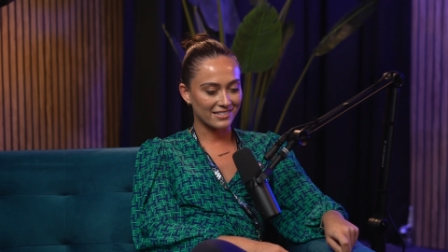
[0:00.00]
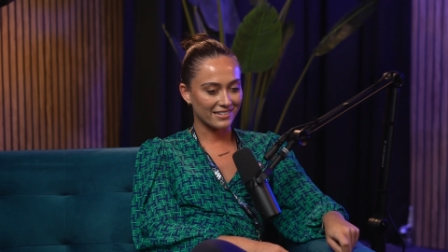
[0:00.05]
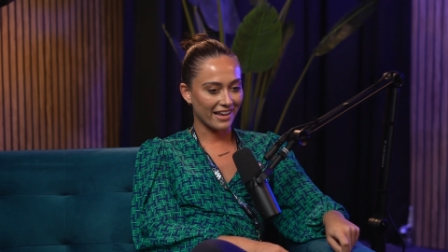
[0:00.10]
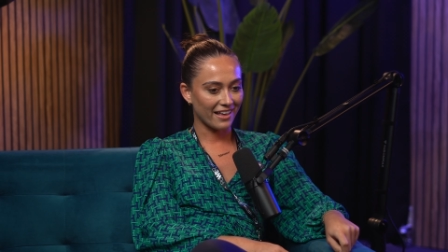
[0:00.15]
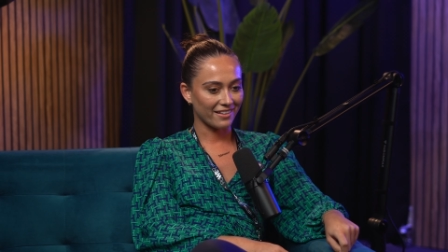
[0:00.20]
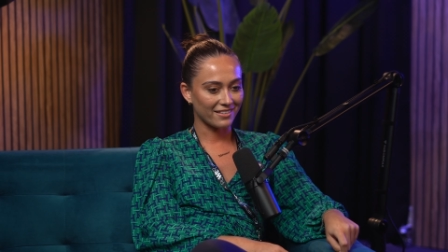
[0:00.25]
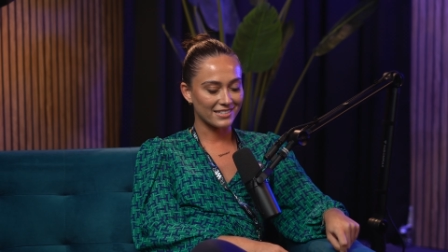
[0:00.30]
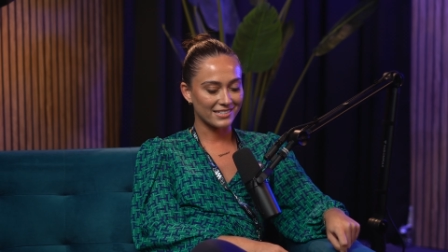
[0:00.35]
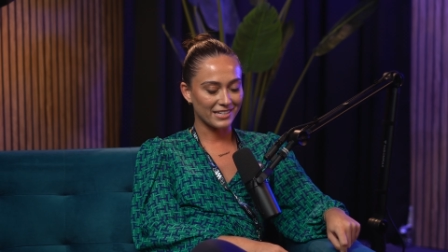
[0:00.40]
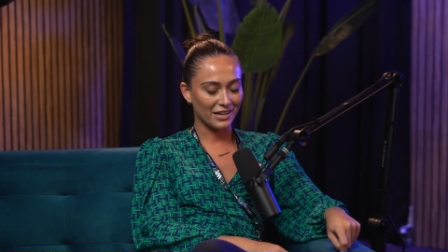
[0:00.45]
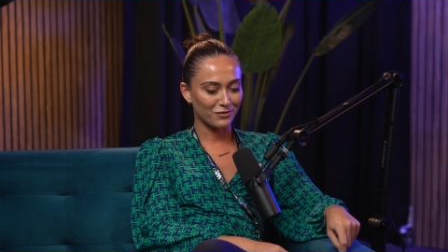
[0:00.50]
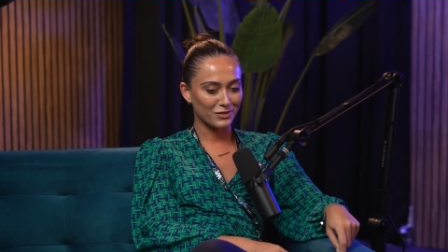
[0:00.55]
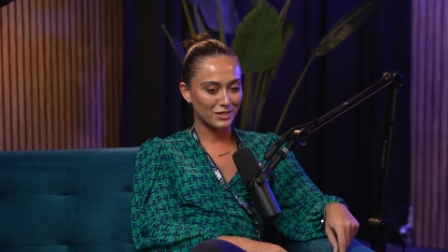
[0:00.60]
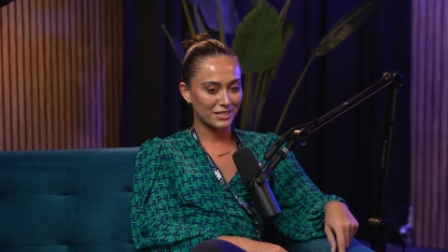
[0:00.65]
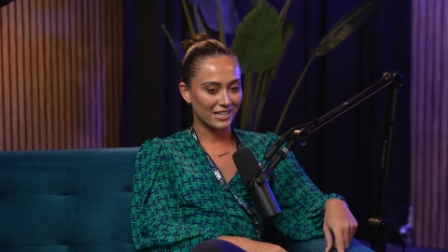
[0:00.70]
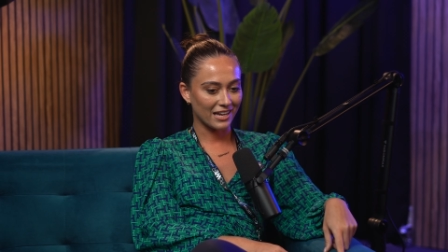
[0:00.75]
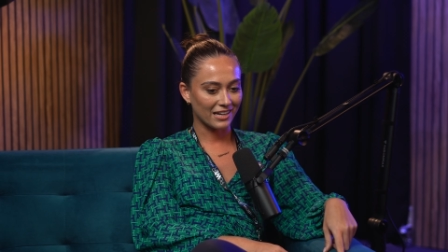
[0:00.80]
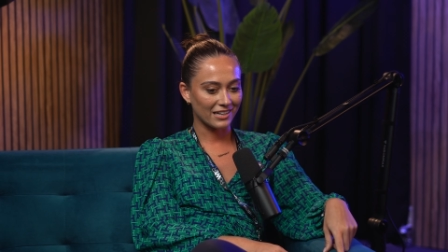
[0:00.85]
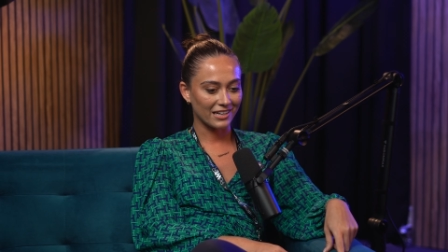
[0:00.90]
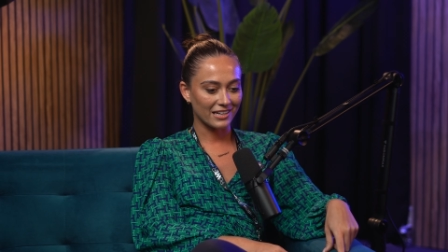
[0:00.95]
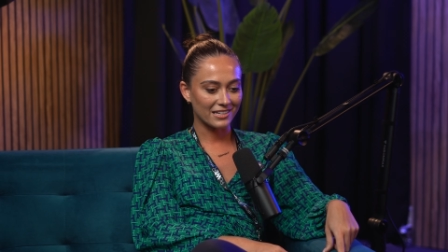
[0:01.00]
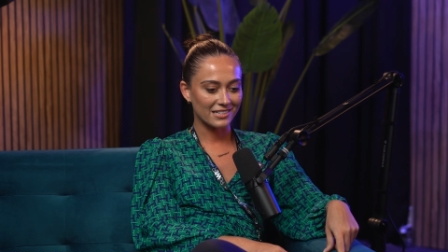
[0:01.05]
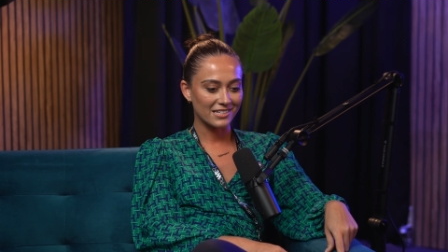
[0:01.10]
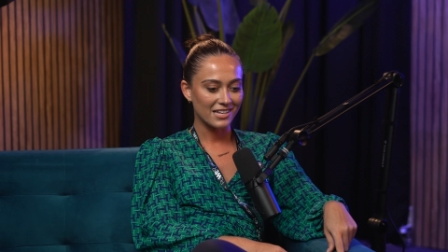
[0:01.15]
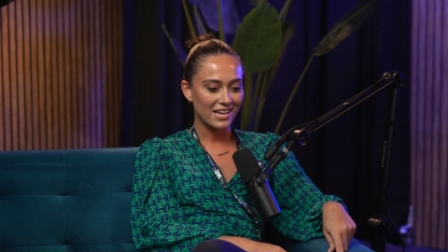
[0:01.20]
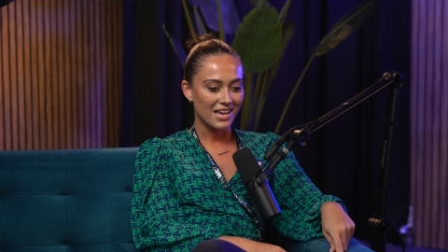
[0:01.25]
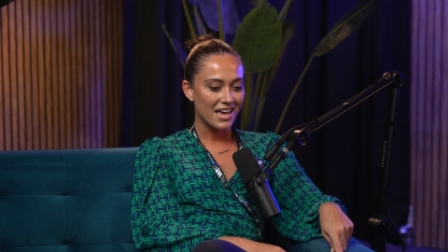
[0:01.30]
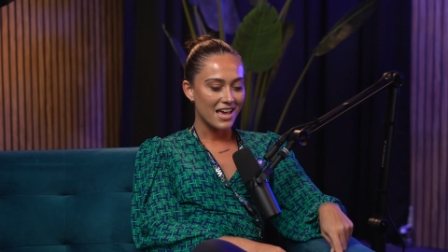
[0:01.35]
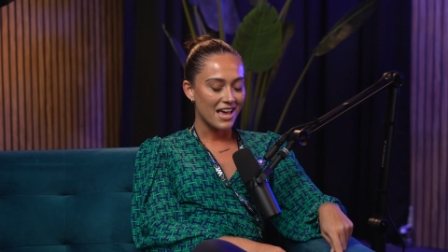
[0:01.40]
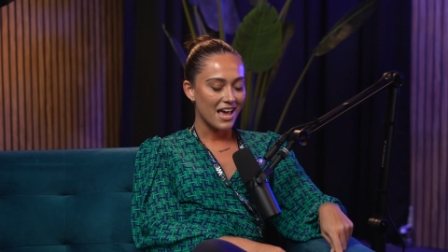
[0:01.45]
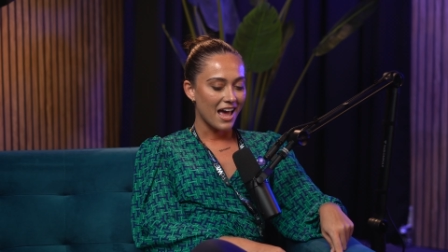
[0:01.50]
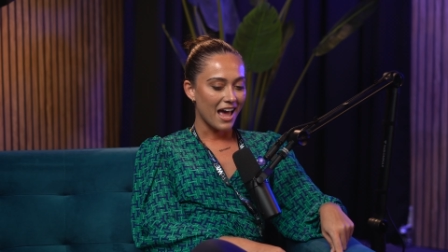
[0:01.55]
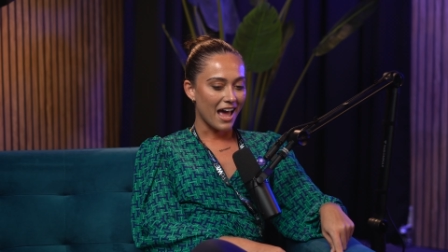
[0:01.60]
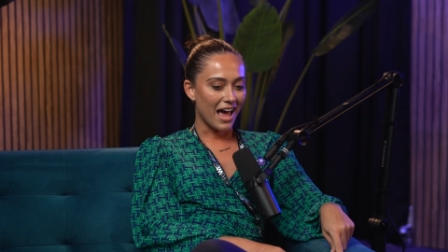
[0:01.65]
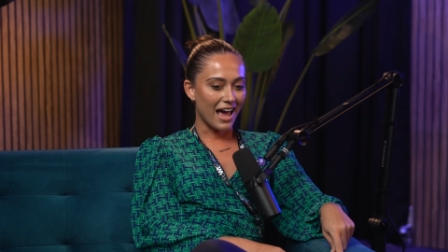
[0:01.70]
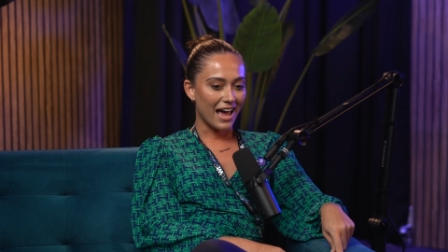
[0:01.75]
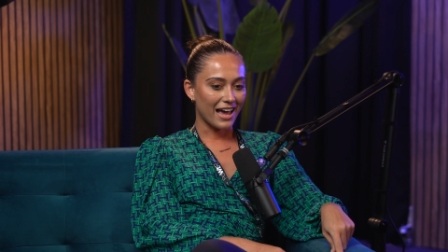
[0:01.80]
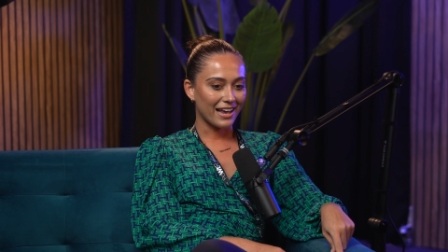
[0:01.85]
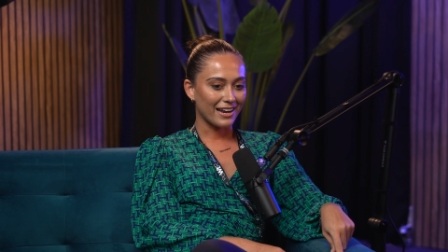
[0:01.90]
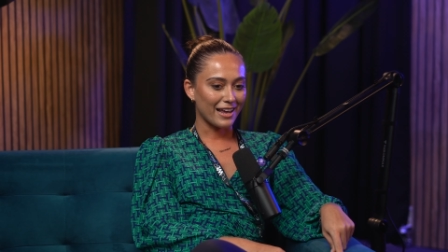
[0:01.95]
and health and safety standards,
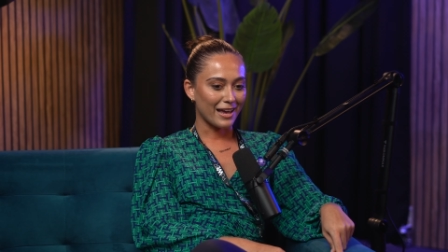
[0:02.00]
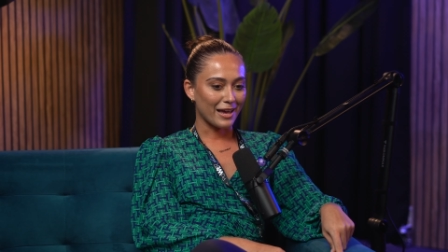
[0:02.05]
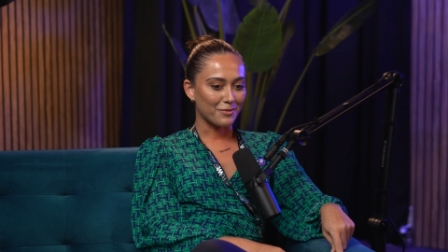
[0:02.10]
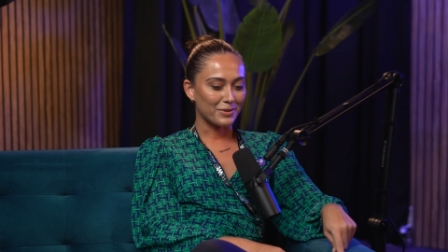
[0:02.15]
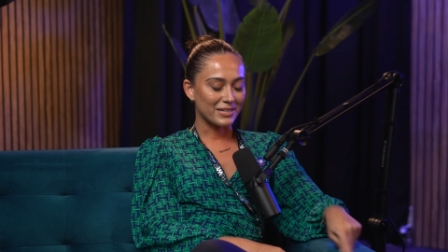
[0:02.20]
and uh,